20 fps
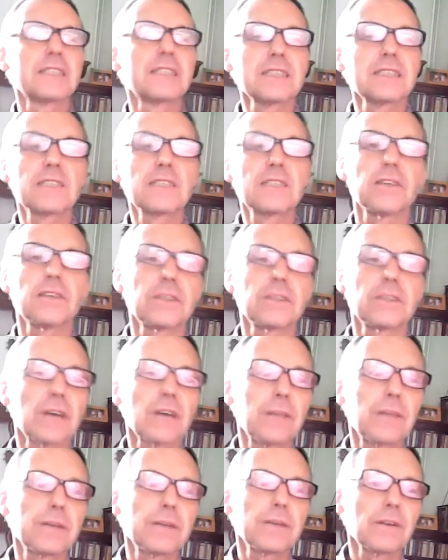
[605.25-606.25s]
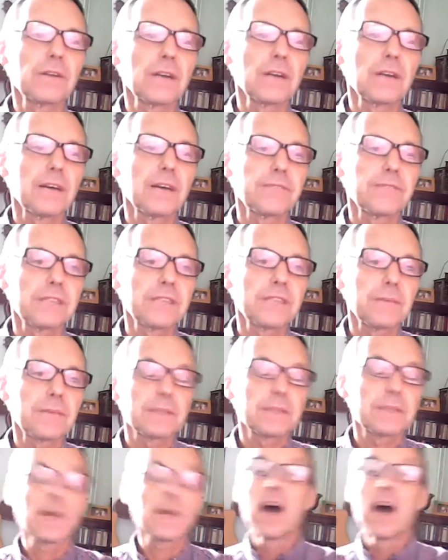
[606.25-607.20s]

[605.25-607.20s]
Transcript: Good. I've been online for 10 minutes.